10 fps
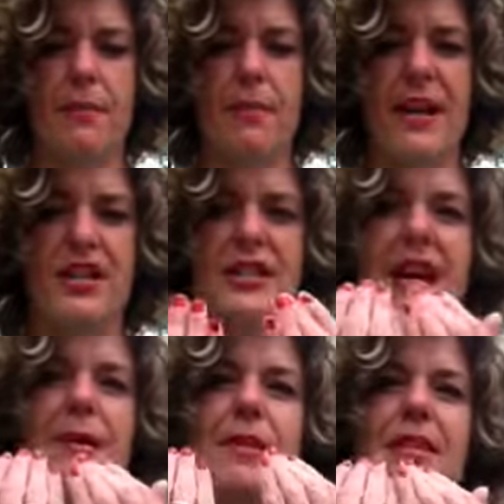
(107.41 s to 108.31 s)
by just
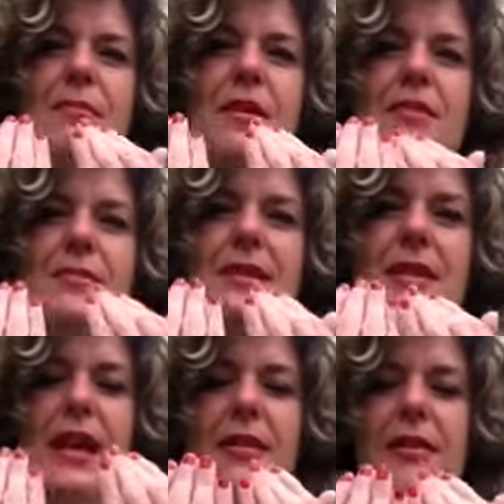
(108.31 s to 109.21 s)
tapping the palms
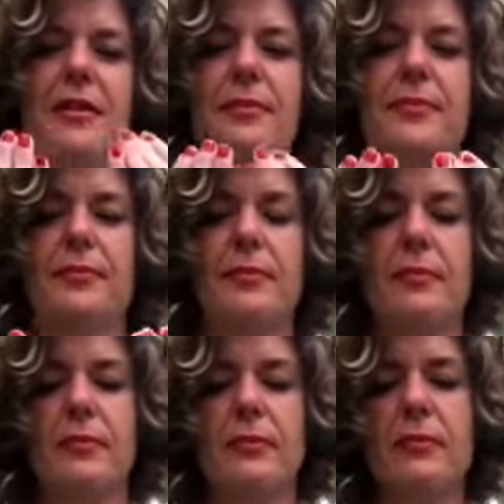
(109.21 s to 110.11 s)
together.
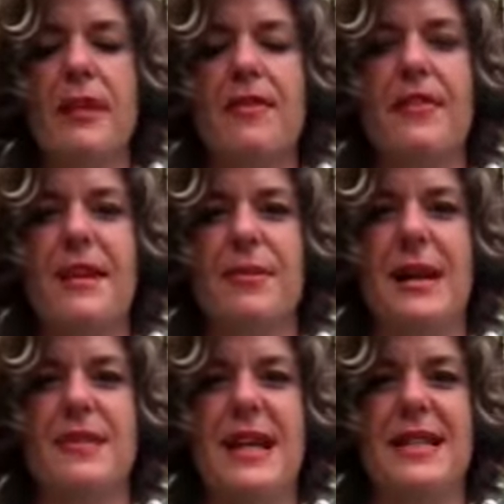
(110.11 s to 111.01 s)

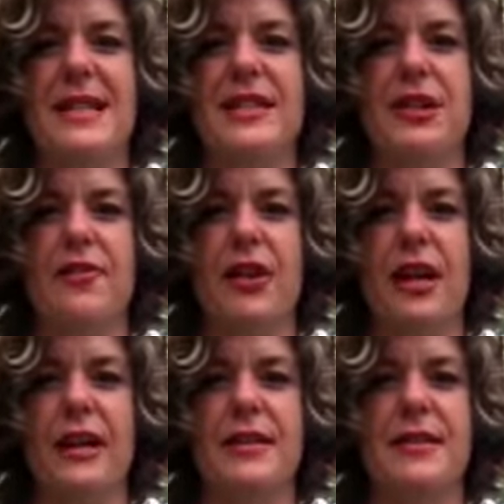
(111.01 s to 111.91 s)
Sometimes that's easier for
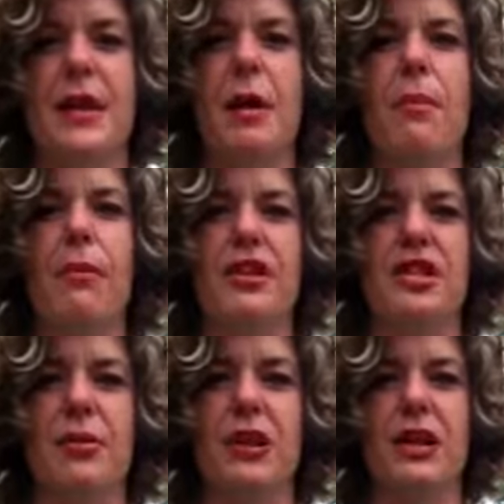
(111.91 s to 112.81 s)
kids, but we
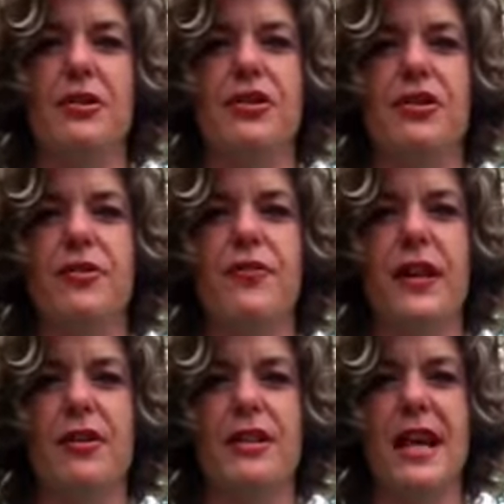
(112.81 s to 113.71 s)
generally use 2
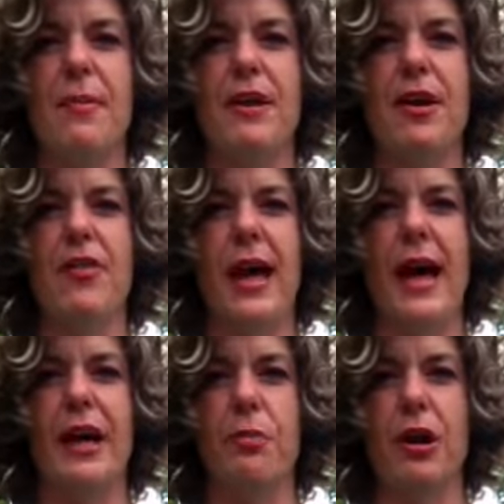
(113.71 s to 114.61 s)
fingers tapping on the
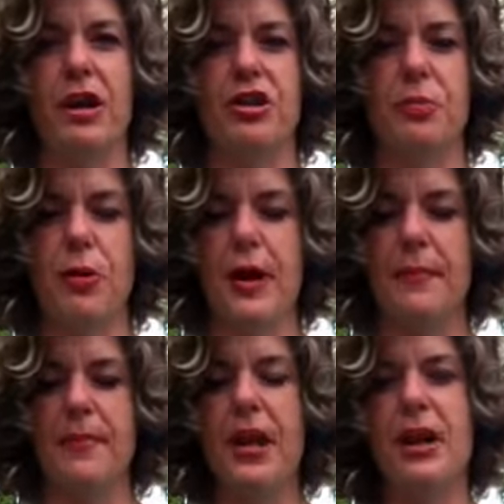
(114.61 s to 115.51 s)
acupressure point.
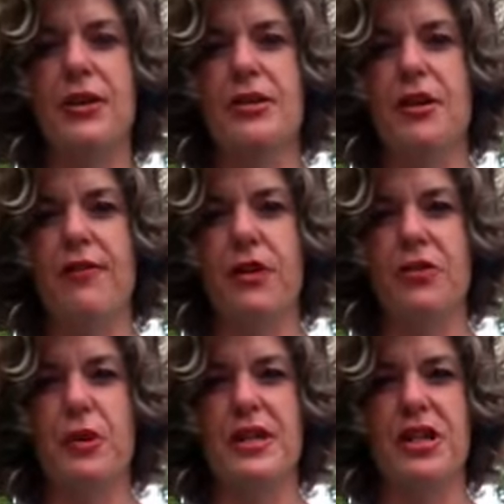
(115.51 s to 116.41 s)
So the first
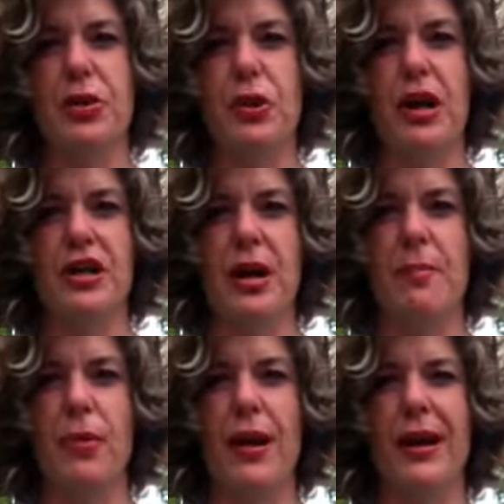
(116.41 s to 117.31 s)
one is the karate chop
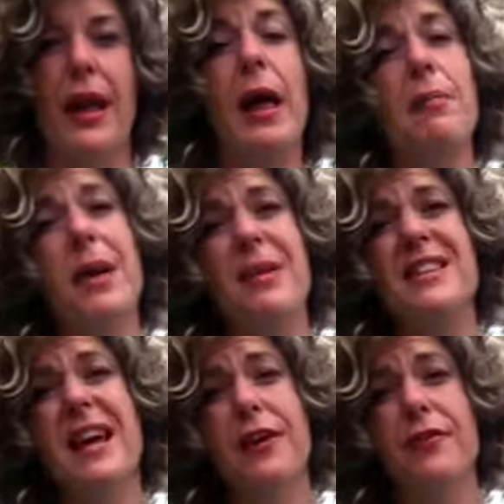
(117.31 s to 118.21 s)
point, maybe
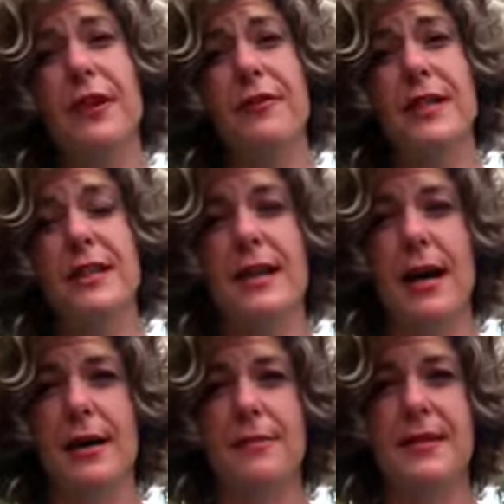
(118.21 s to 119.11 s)
10 or 15
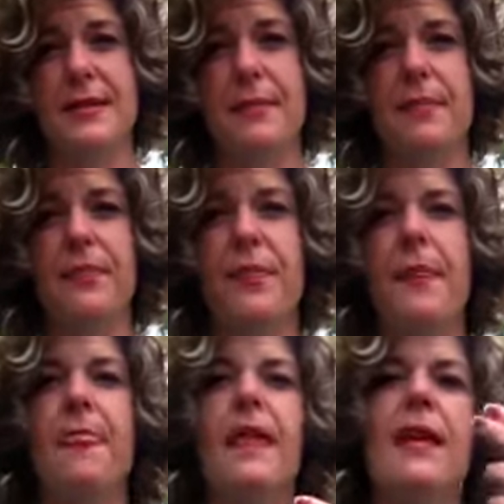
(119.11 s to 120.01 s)
times.
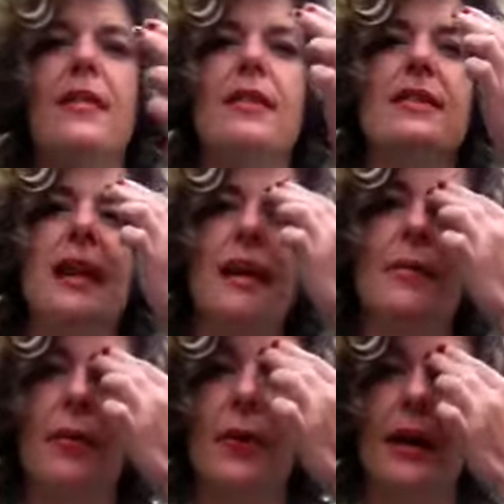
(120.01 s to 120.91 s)
The second
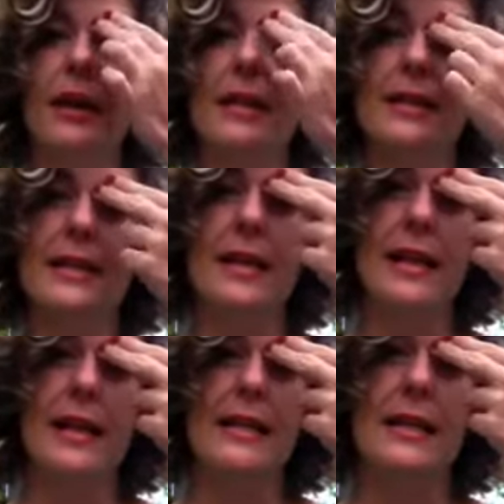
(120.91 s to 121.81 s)
point is the
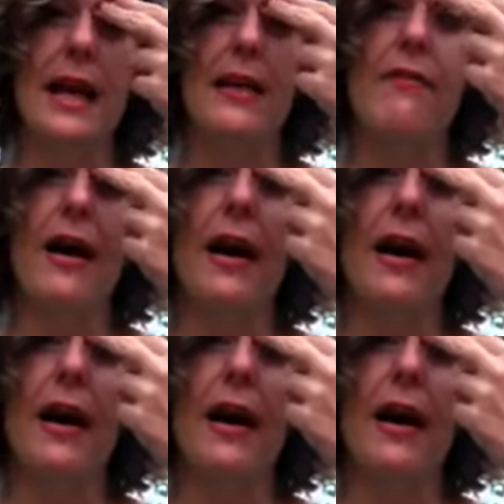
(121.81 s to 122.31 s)
inside of the